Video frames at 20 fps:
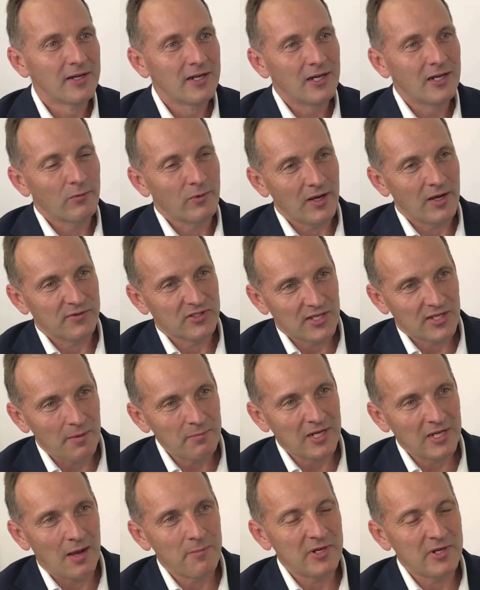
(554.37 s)
We have some
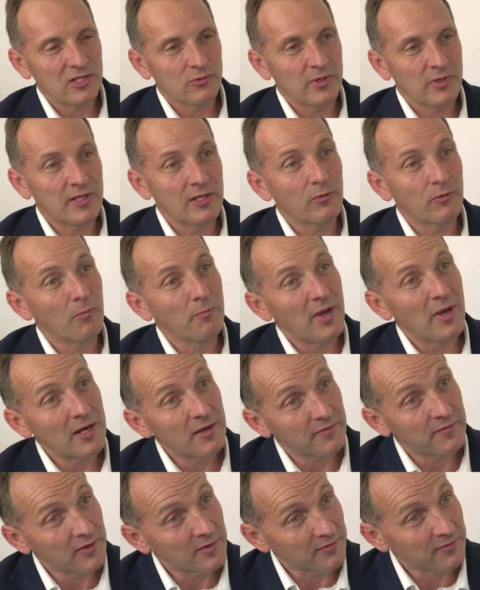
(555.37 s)
companies we think will
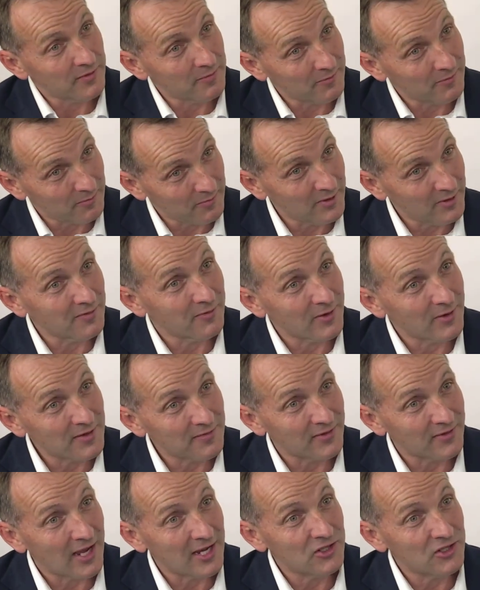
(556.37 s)
benefit from a bit of
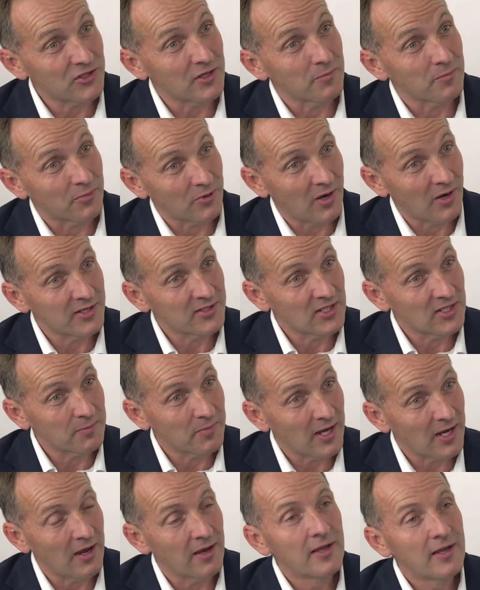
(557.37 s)
reflation and pricing
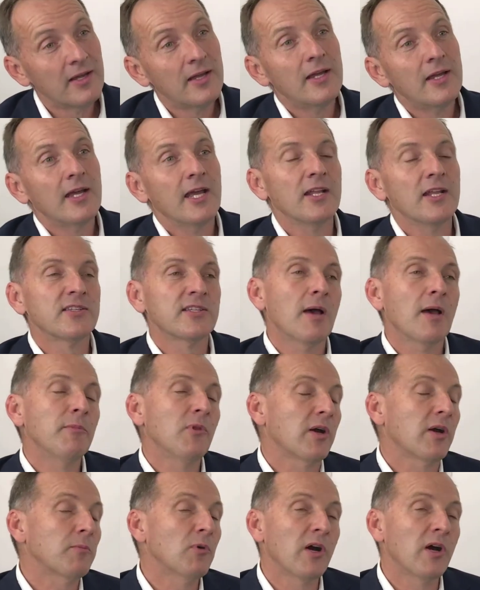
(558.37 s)
power, and some
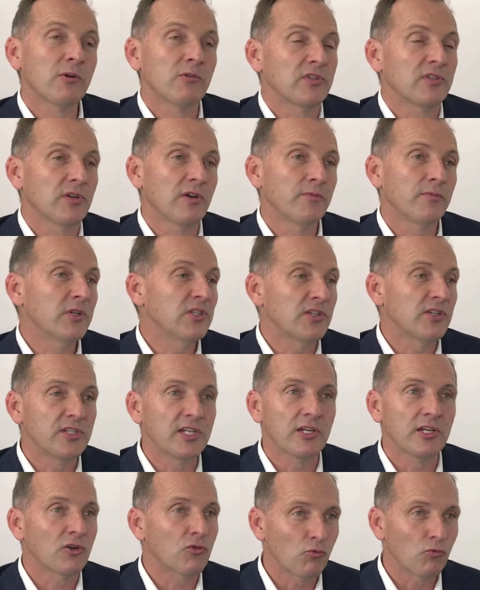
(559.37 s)
like Microsoft, we just think
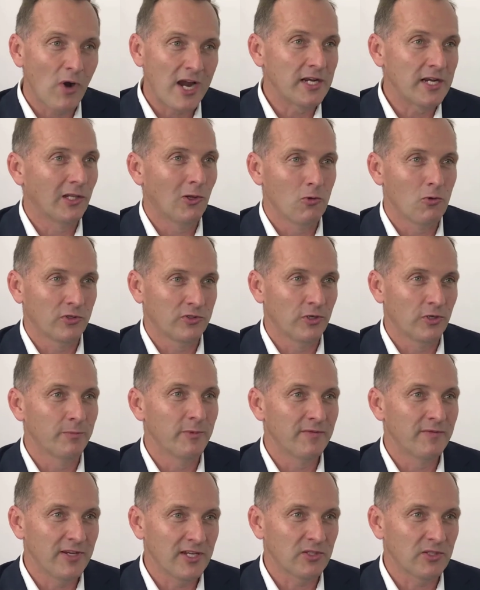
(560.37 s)
are great long-term
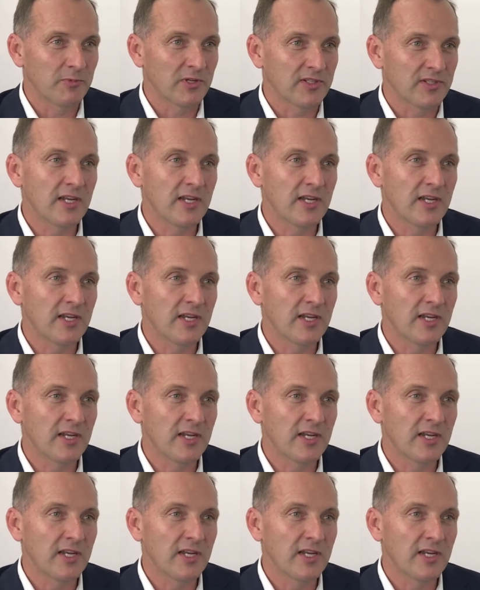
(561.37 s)
investments.